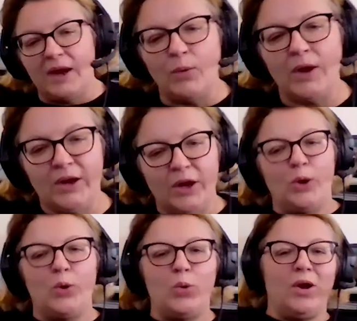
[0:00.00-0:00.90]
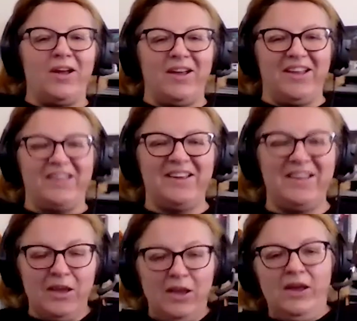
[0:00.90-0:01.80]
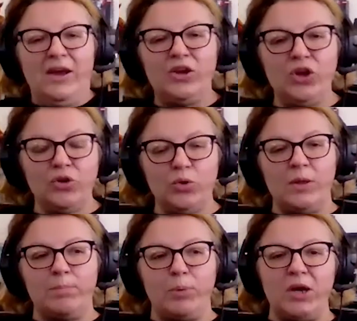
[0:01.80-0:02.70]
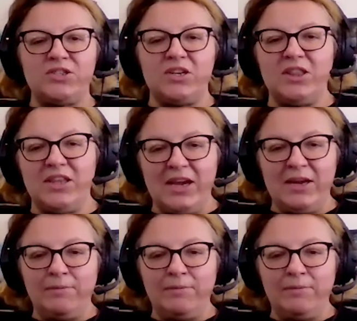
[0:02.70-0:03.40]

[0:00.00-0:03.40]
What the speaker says: I want to go. You're doing the Boston thing.